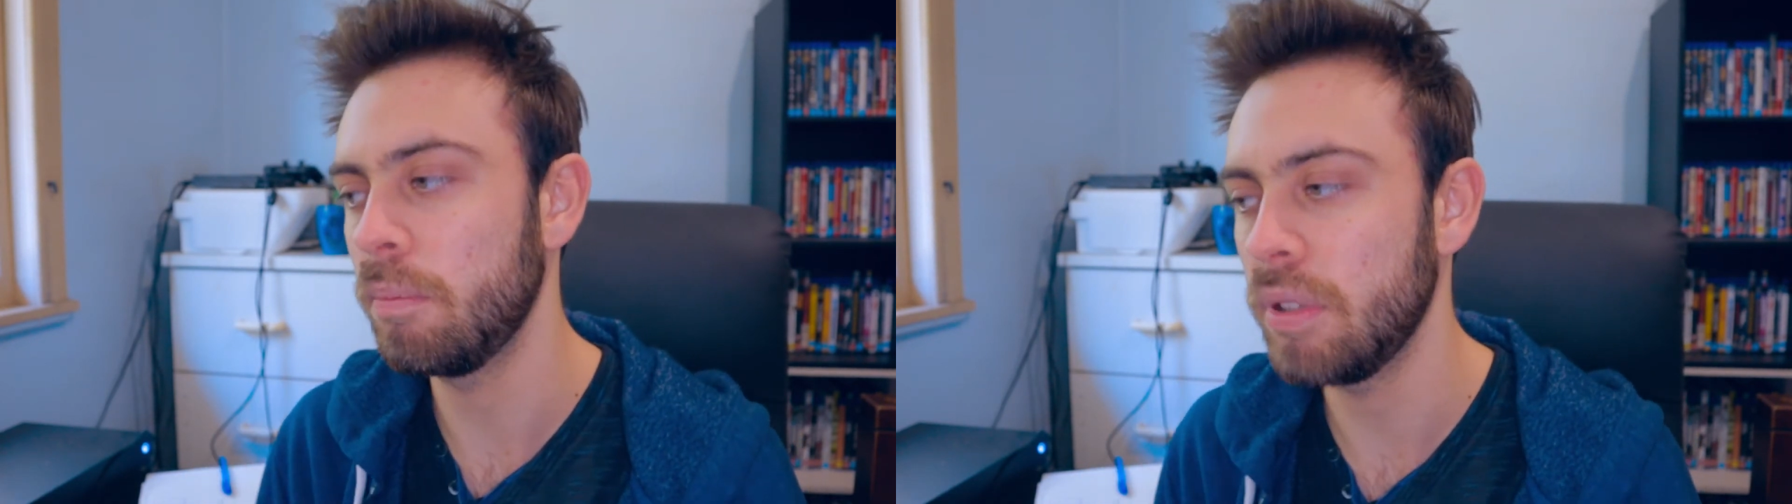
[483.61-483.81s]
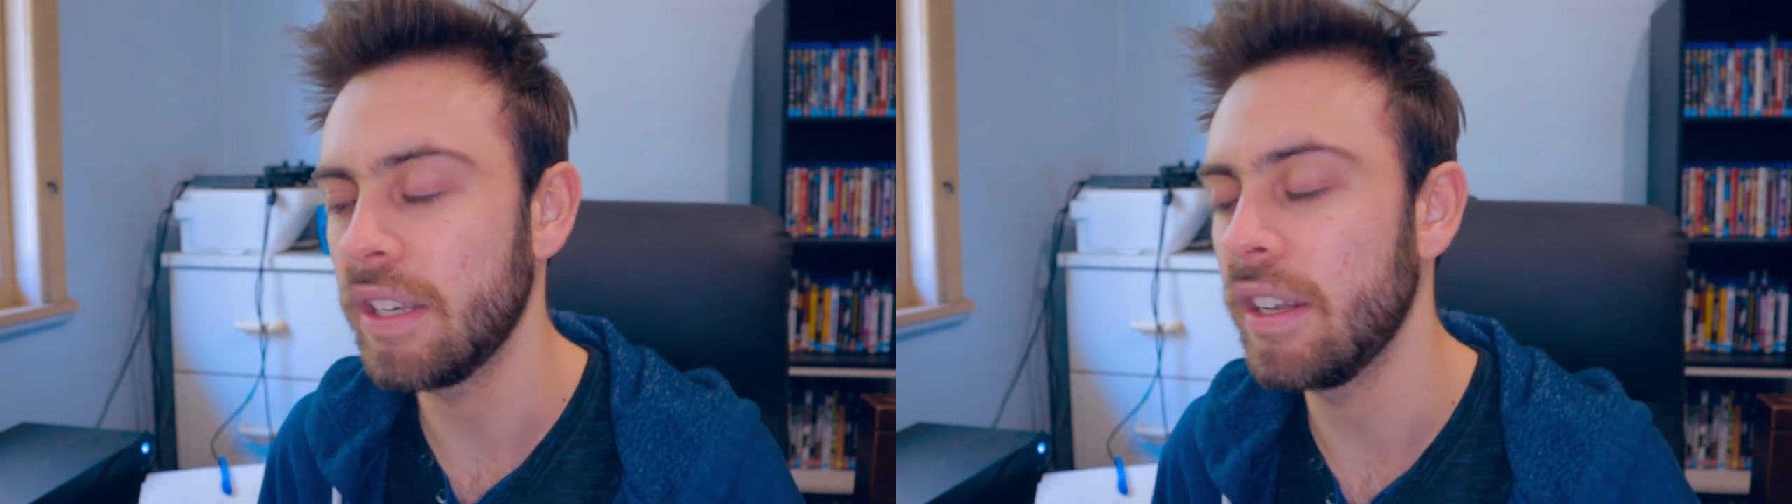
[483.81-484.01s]

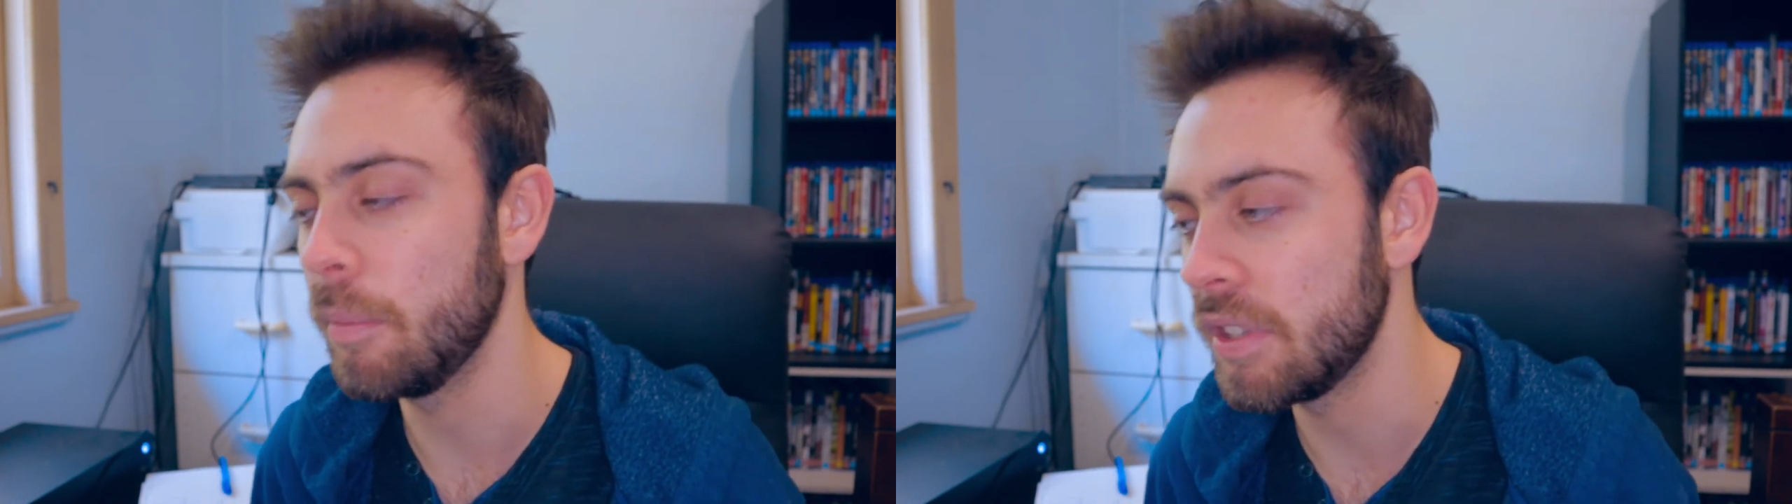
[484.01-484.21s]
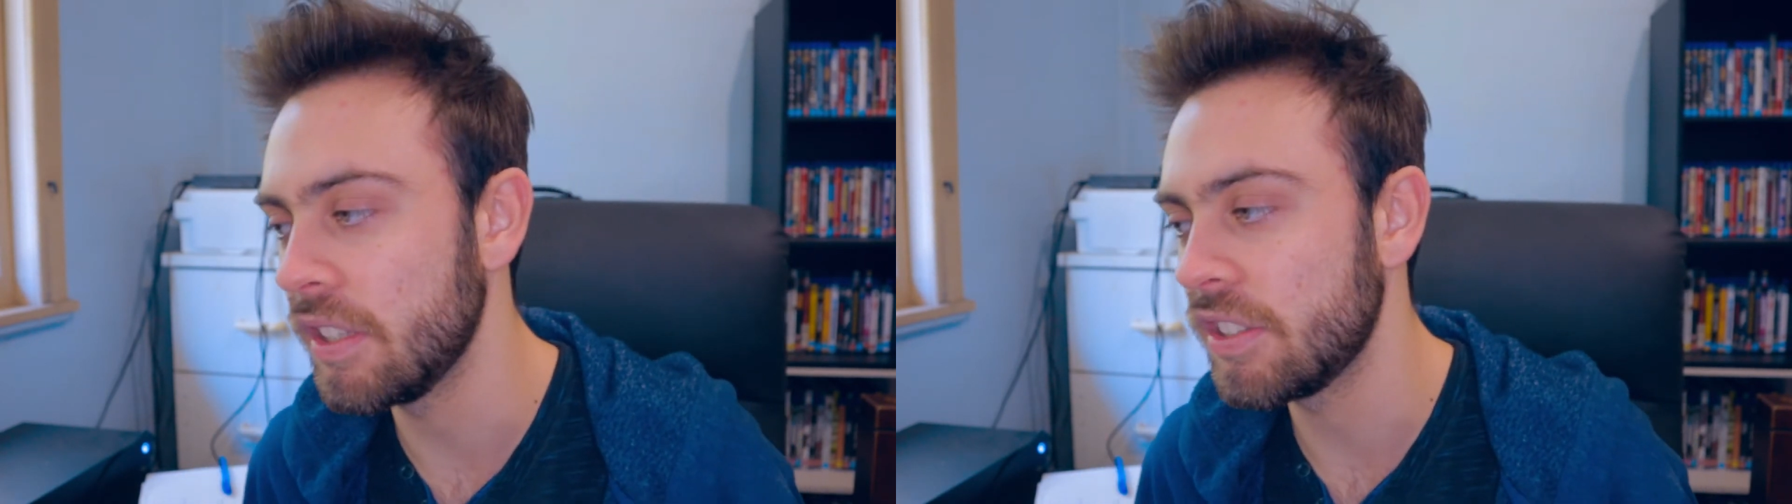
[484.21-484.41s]
blend it in with this.